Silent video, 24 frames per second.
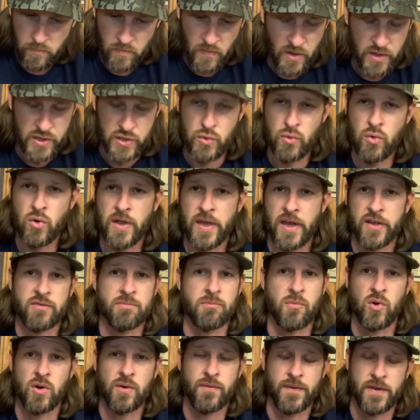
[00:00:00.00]
You will catch
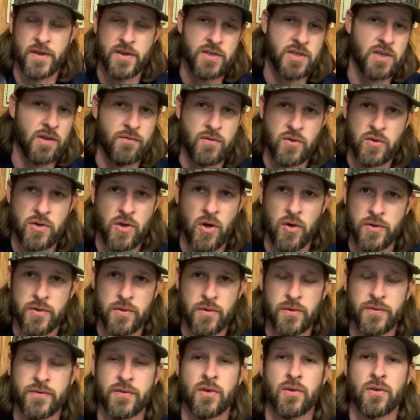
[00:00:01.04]
more fish if you don't
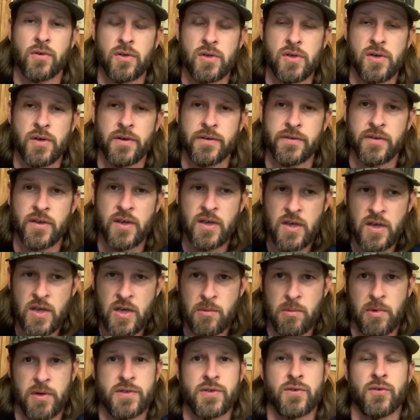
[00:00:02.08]
use circle hooks,
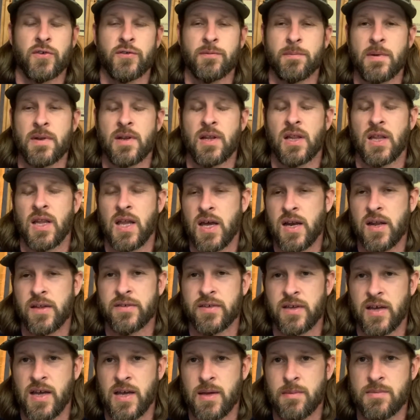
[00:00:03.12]
but you will spend a lot of
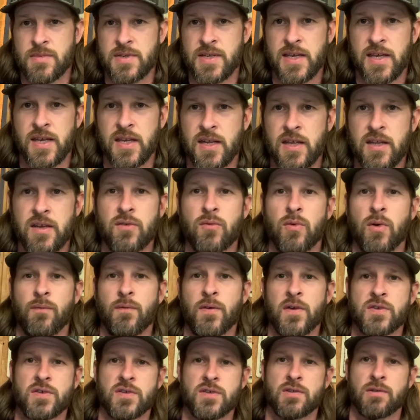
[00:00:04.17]
time digging into a
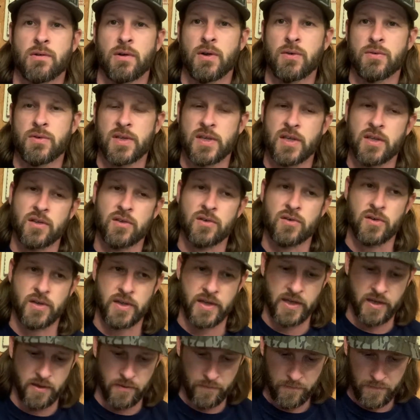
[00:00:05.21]
fish's throat to get the hook
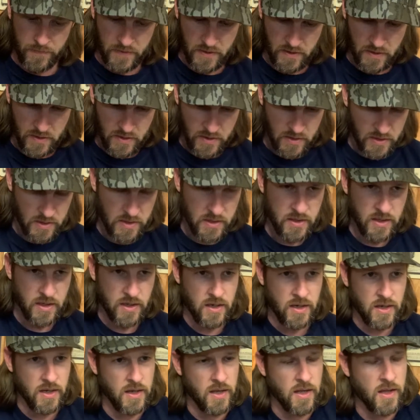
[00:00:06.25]
out.
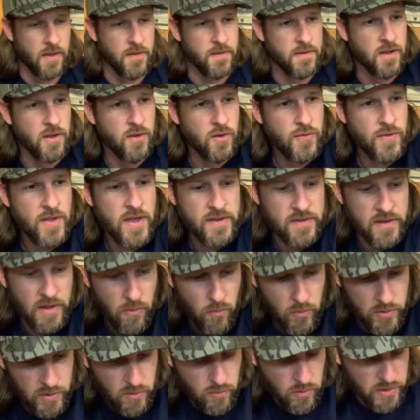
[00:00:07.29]
The other thing that
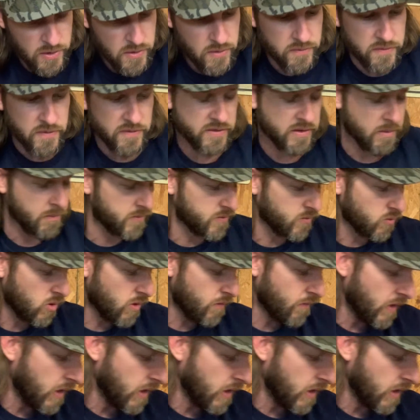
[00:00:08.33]
you want to use is some sort of a